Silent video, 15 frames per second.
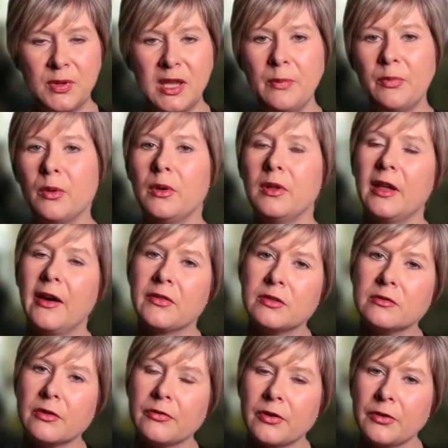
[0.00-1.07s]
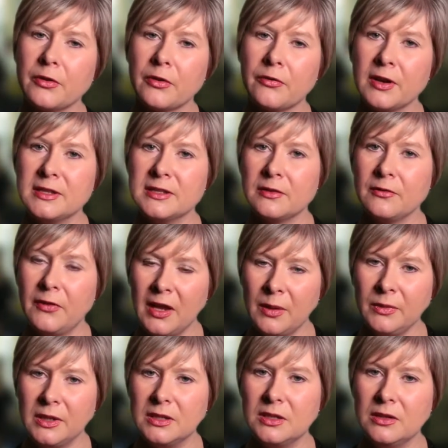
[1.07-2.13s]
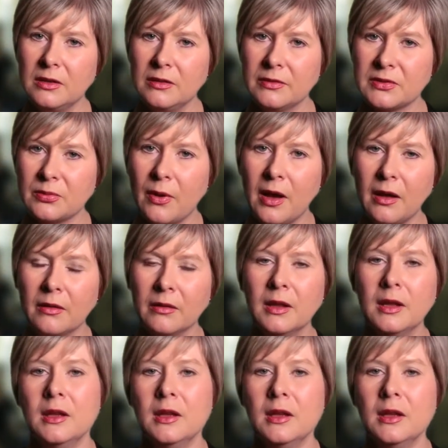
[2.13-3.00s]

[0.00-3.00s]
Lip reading: people will often refer their friends and family to you as well.